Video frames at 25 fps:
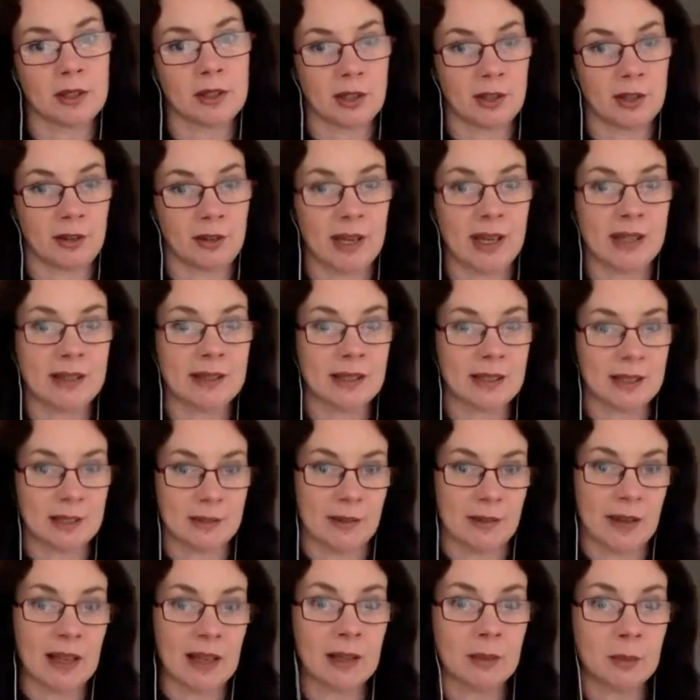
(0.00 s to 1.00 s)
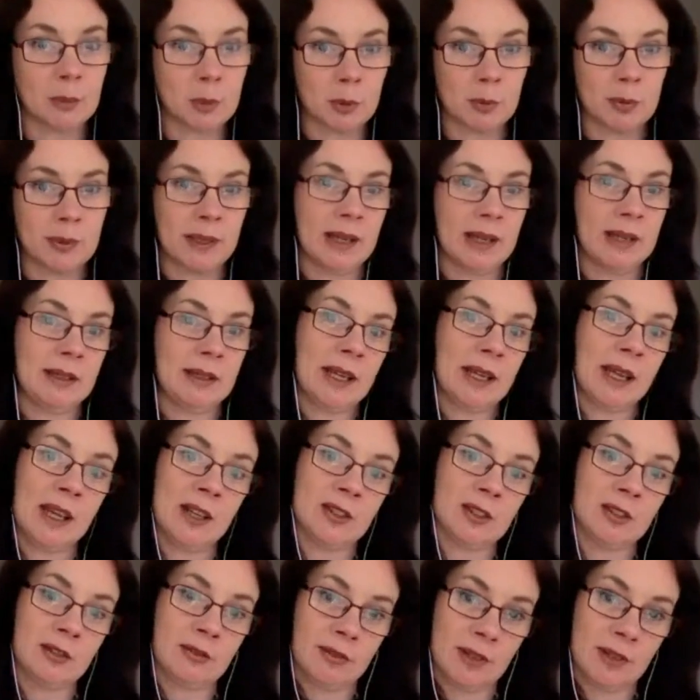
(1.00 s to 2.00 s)
create and develop open
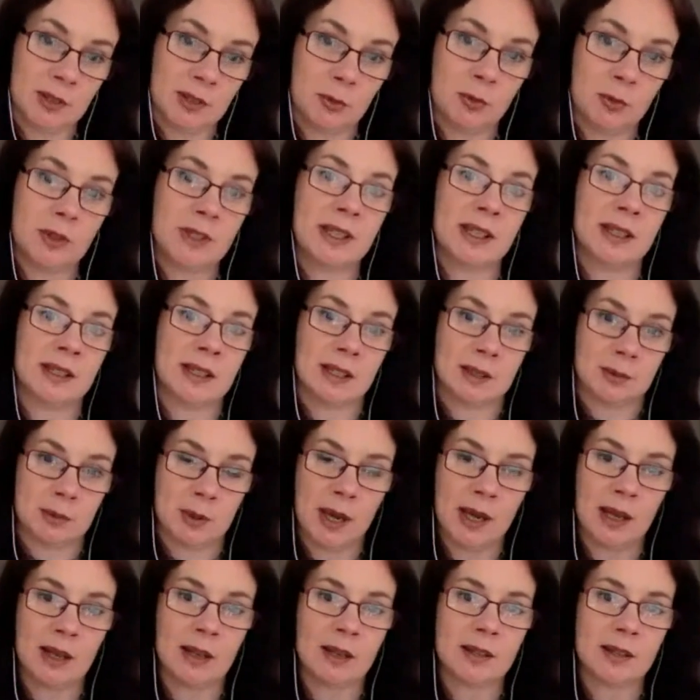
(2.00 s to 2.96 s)
educational resources as well.